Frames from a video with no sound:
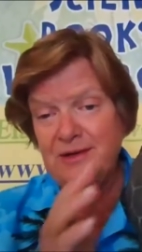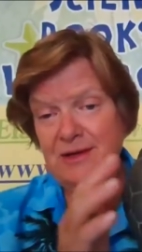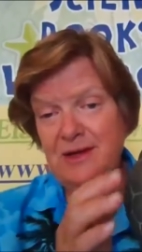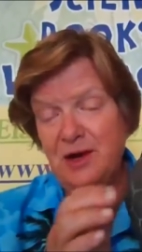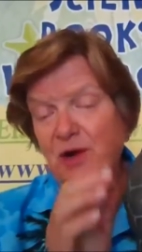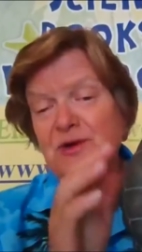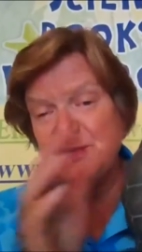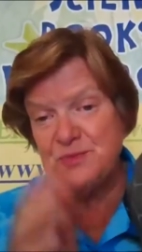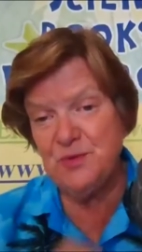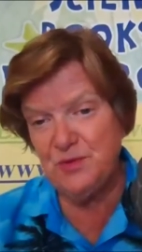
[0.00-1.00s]
her
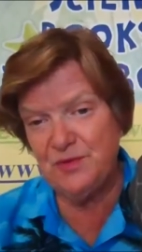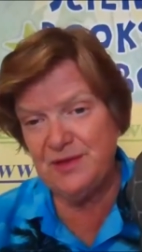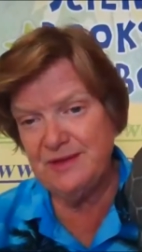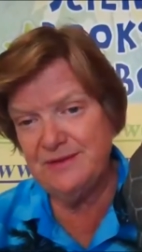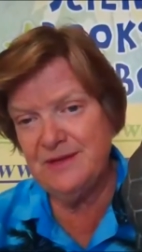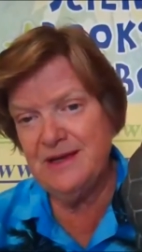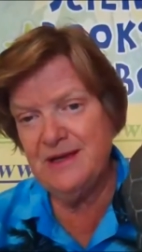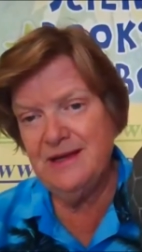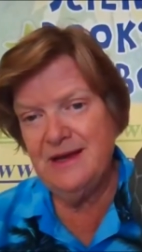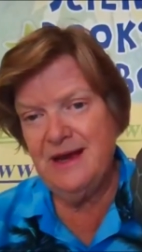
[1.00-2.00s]
smooth
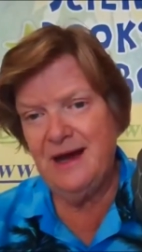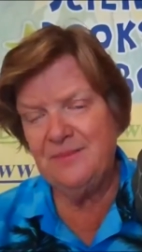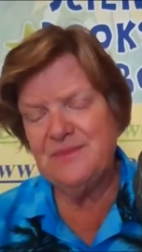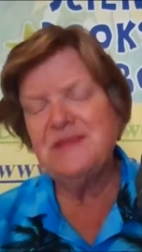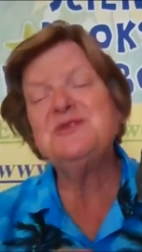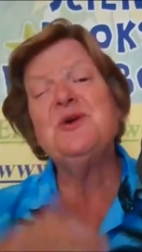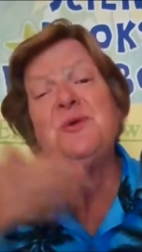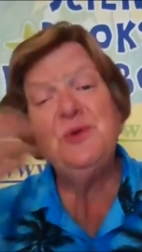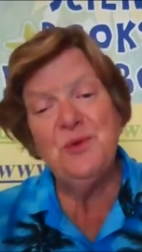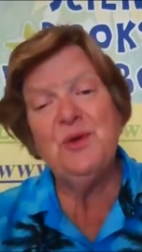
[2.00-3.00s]
to show
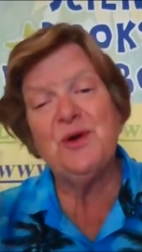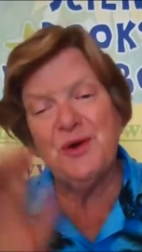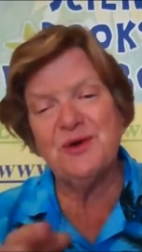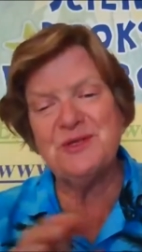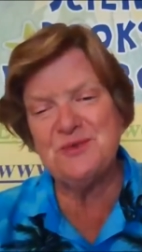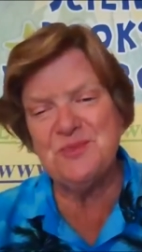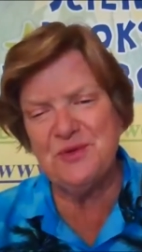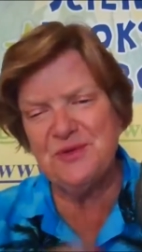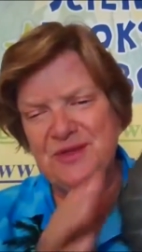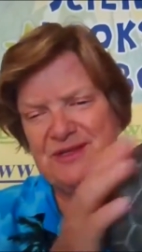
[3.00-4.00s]
you her
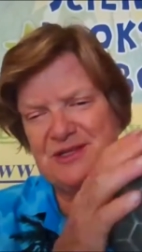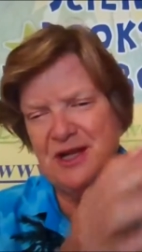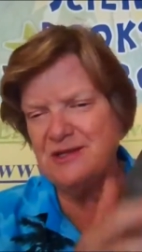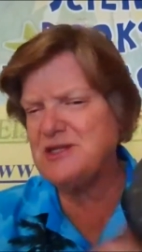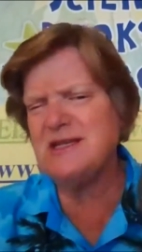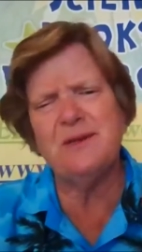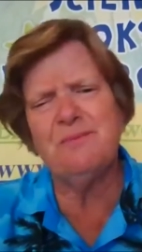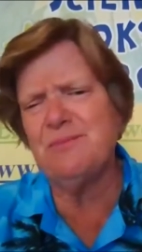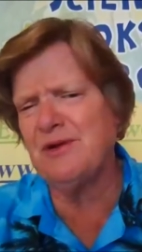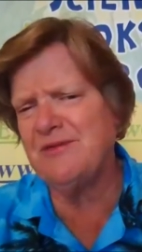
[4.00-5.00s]
smooth shell. She has a
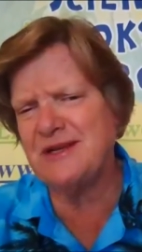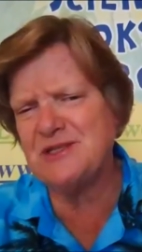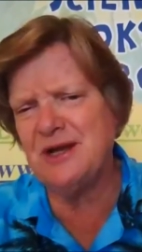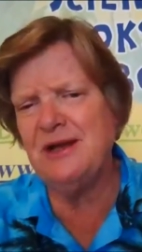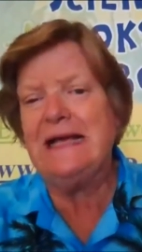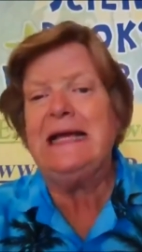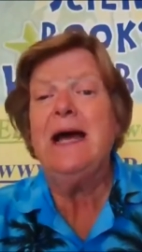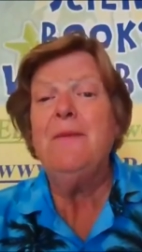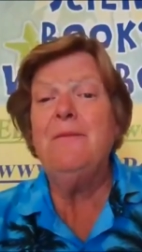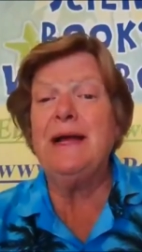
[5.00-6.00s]
perfect shell.
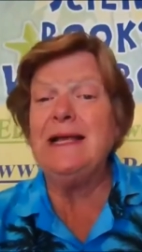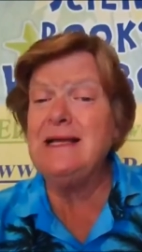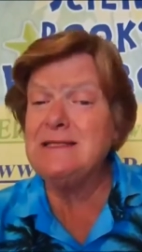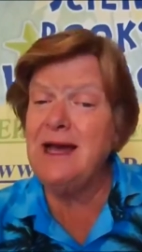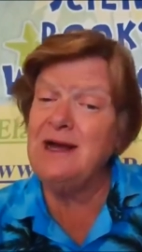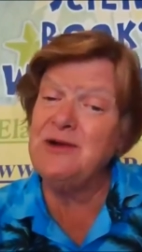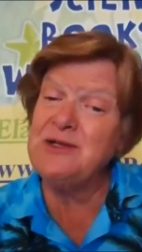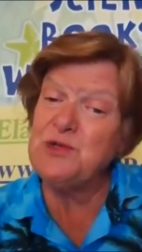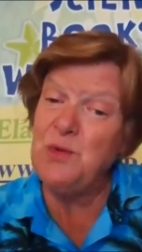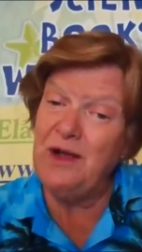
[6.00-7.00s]
But it's
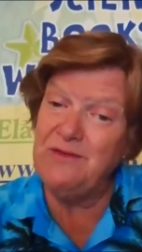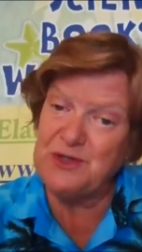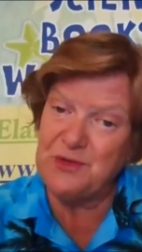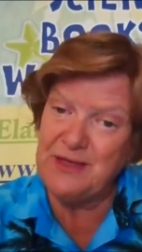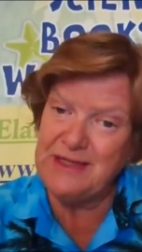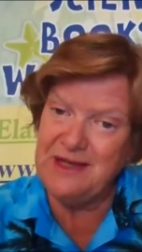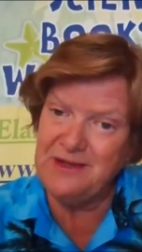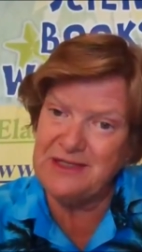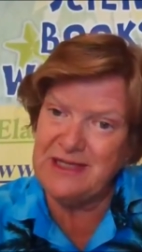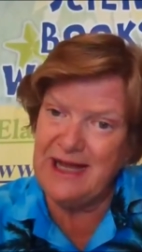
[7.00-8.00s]
112 degrees
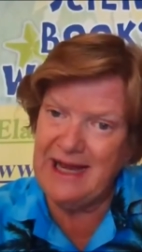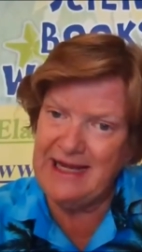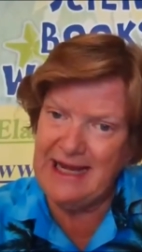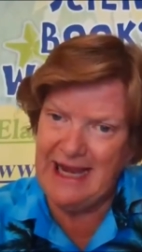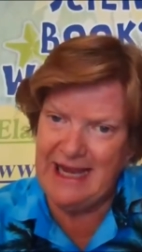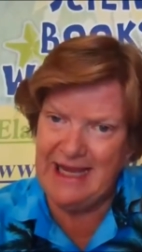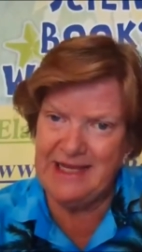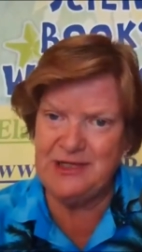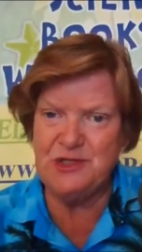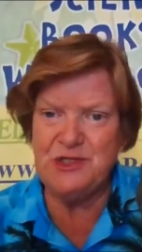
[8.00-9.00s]
outside,
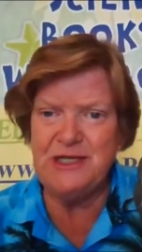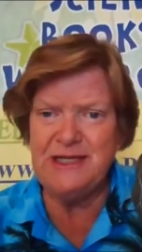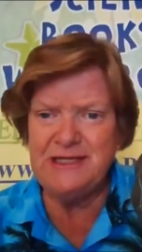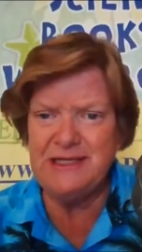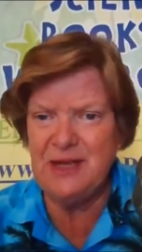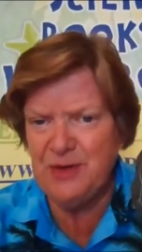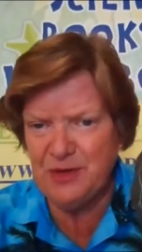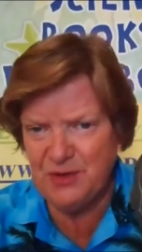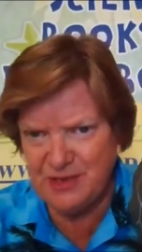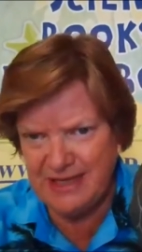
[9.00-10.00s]
and she's deep in
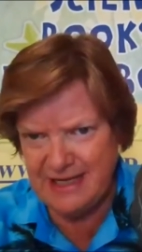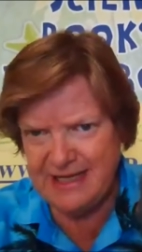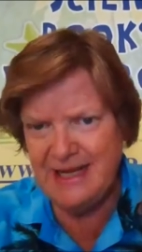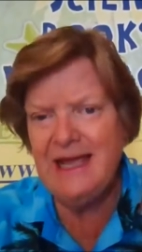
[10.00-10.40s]
her den,